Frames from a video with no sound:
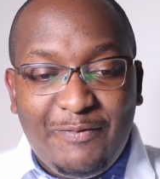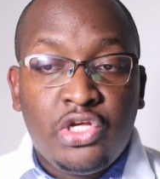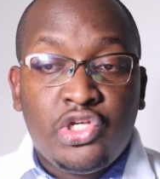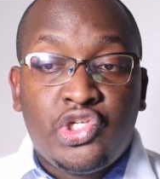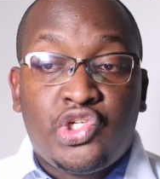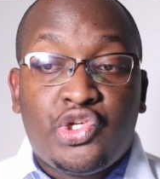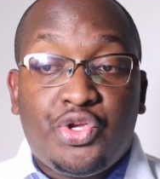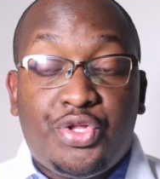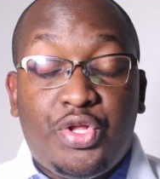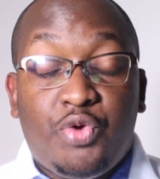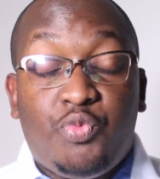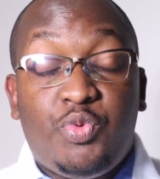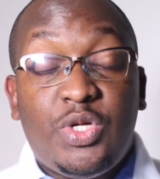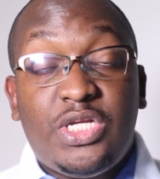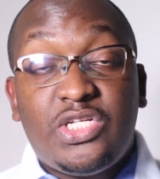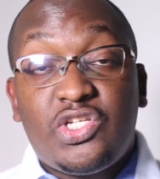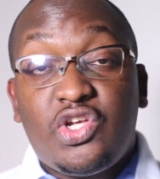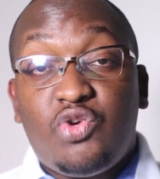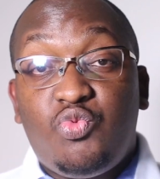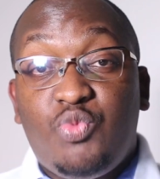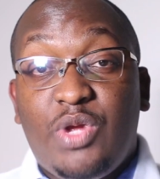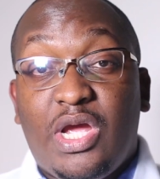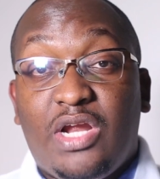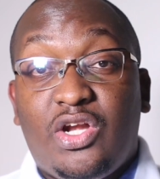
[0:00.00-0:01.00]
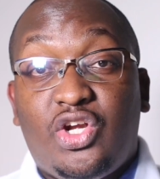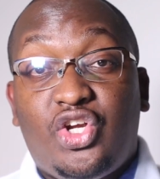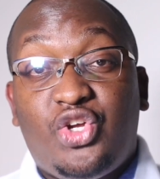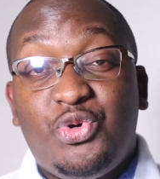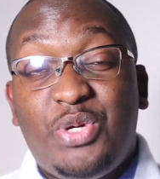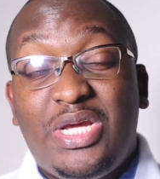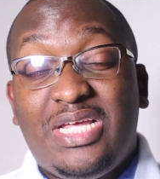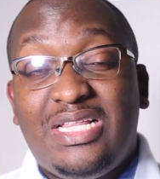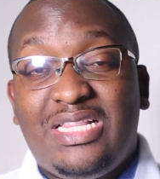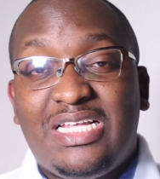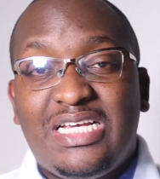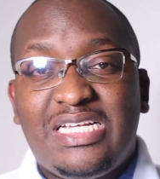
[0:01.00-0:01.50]
So the reason we are
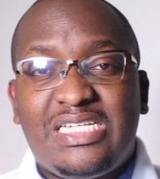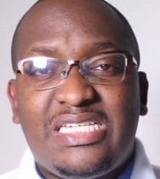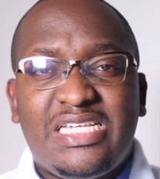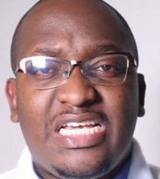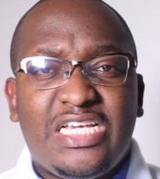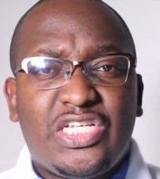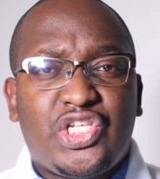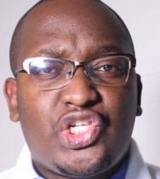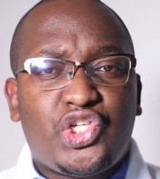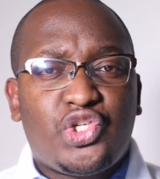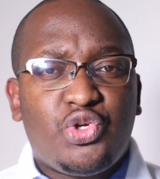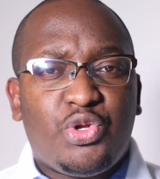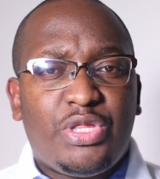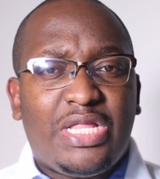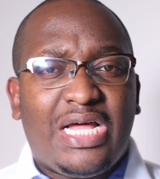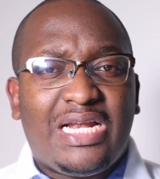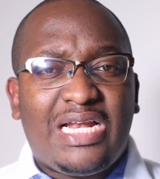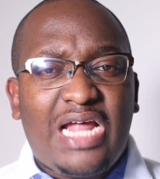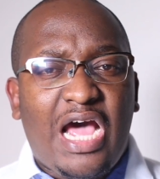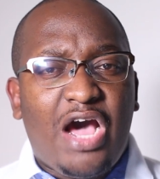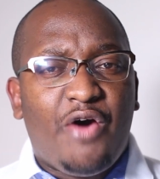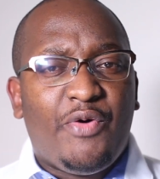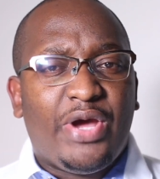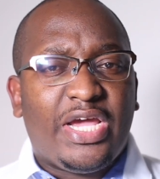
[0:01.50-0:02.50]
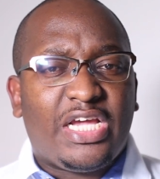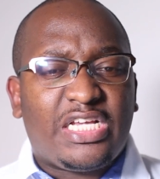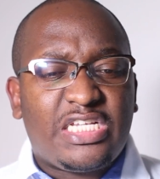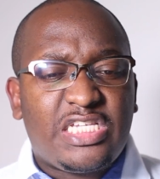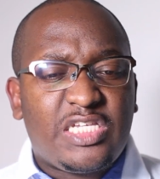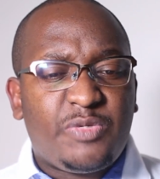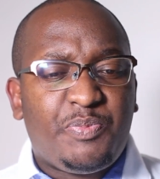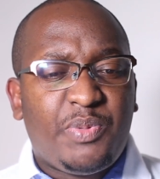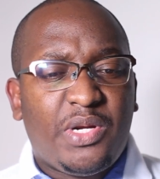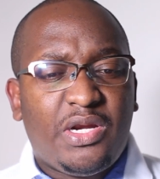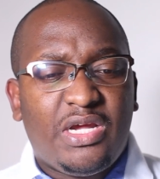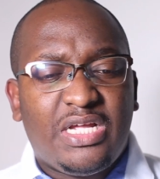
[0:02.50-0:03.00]
doing this is so that our
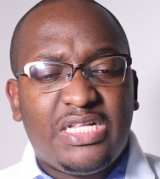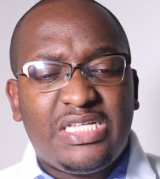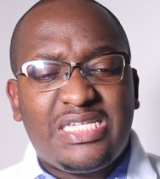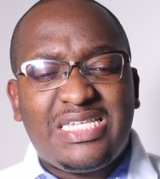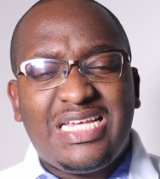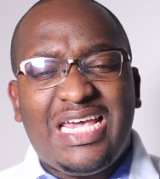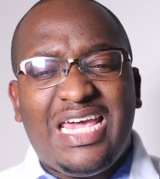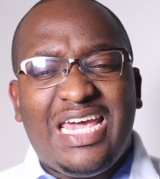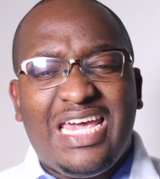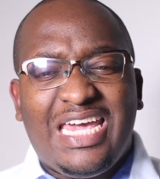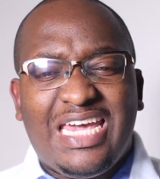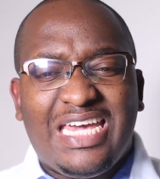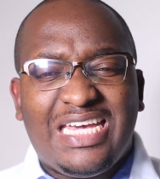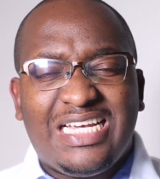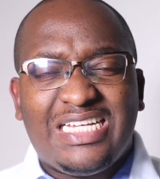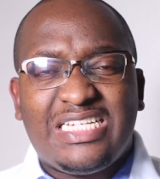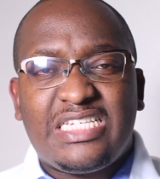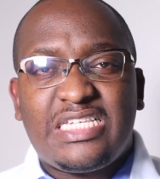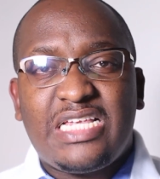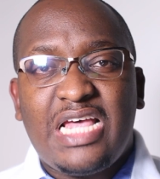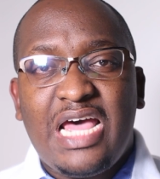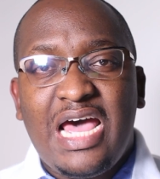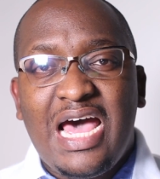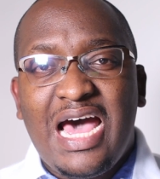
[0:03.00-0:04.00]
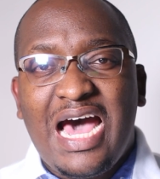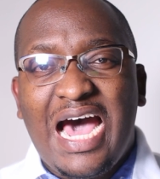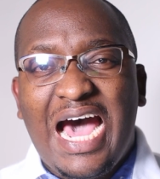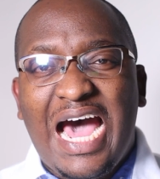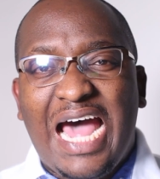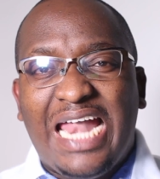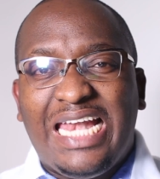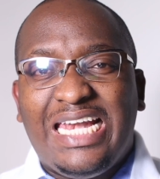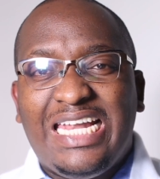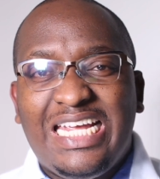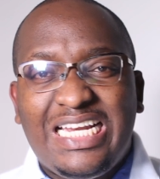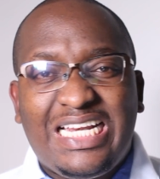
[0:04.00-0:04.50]
experience is
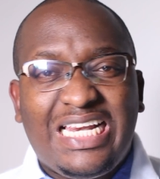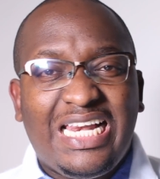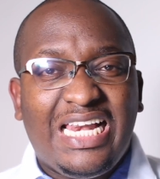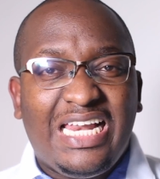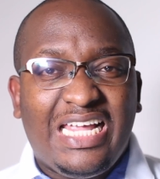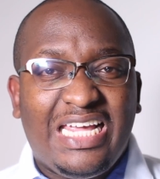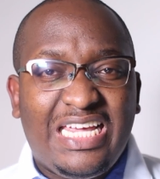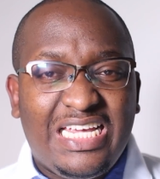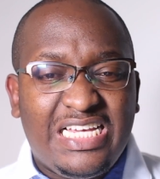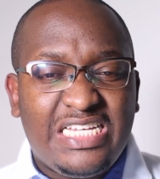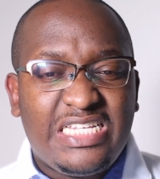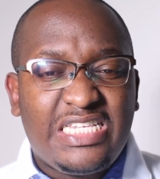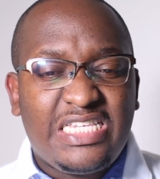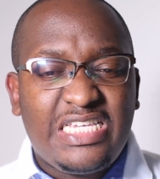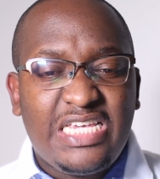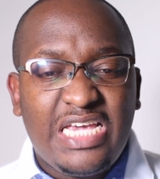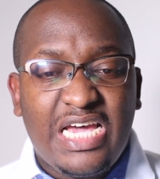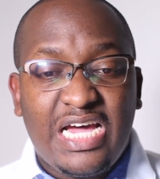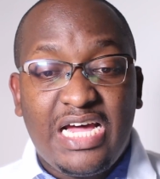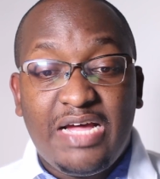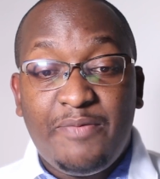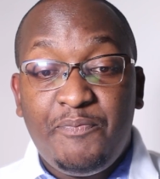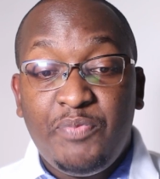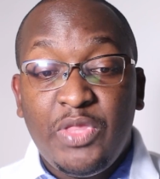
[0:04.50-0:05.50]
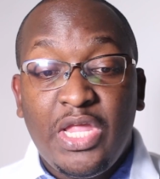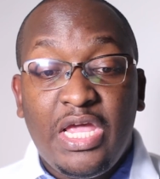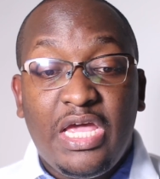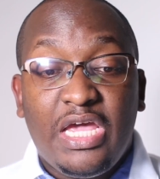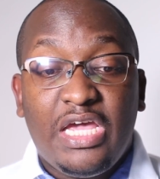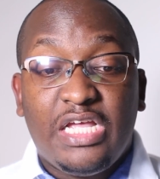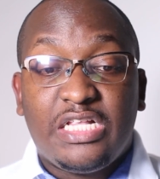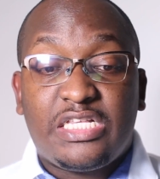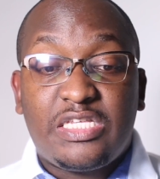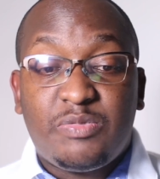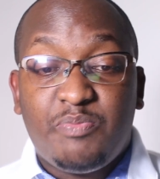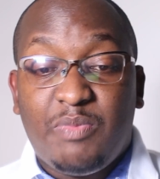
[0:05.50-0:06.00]
a little easier.
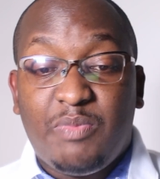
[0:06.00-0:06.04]
It's